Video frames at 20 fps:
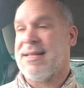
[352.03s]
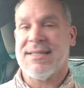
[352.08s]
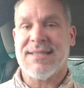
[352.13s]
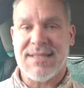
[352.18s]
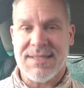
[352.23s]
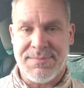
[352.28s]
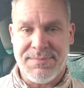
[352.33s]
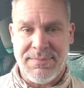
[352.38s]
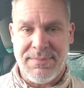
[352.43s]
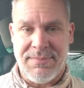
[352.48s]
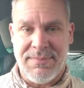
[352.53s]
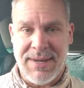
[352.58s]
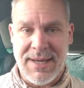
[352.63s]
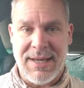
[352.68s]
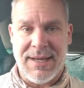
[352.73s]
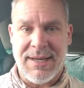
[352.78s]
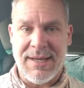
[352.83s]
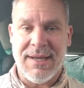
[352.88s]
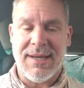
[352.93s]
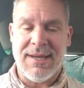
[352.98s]
This is
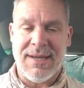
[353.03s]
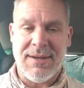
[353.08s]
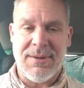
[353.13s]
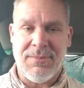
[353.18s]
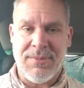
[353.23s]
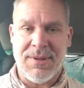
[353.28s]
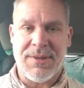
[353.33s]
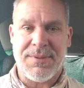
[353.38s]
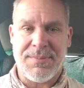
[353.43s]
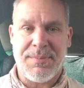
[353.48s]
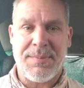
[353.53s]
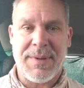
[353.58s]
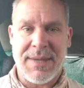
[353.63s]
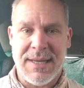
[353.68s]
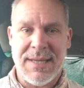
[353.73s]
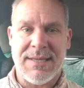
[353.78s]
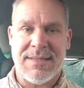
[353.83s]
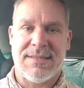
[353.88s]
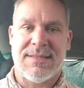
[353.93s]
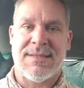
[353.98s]
me with
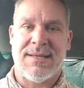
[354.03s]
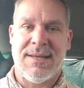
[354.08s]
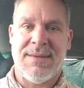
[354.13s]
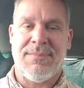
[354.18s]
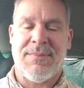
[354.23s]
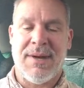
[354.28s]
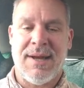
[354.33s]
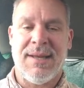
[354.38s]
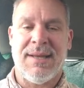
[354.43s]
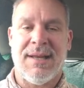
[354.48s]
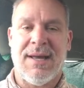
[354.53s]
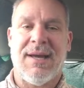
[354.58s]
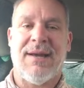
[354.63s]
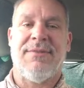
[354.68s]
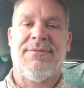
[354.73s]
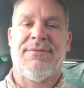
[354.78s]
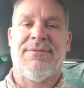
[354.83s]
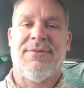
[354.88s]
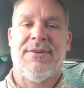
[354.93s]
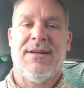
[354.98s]
peace in my
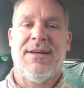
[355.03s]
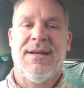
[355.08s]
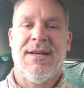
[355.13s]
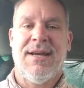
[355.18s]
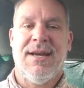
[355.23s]
life.